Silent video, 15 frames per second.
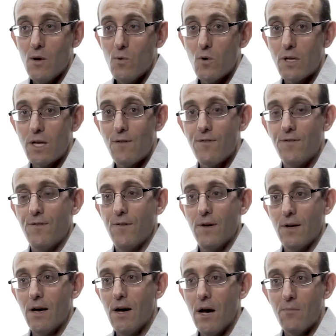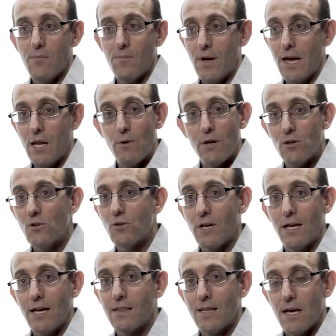would give anyone who's
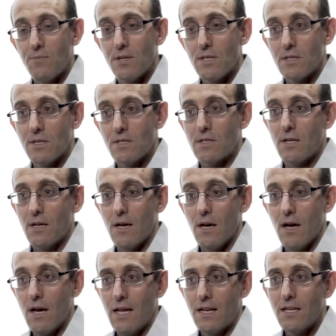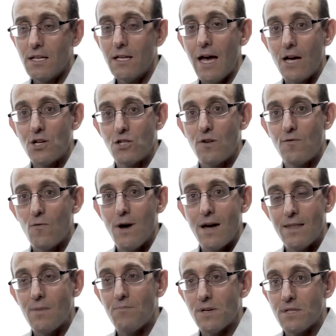looking at that business an indication of where
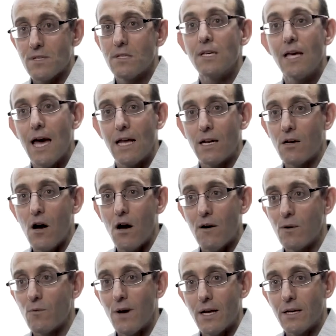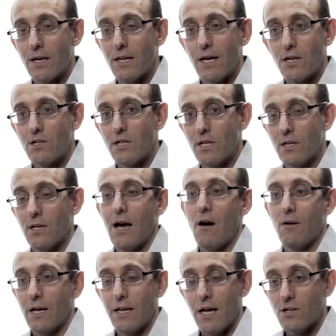that business can go and where it can actually,
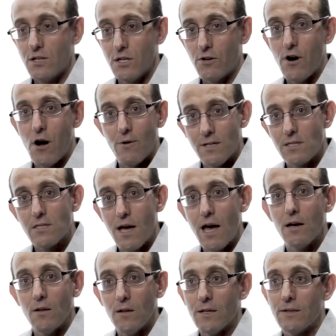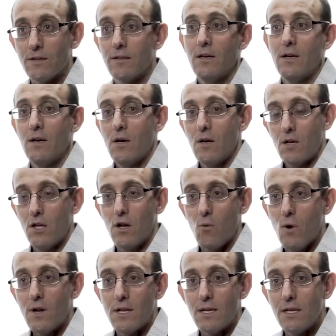how it can actually grow and scale, and
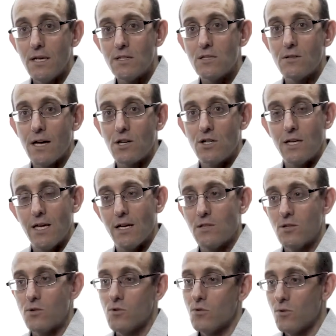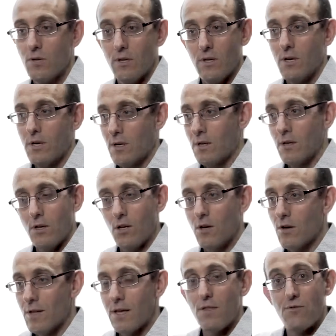what it needs to actually get to
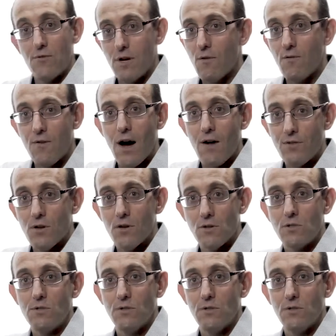their 3 or 5 year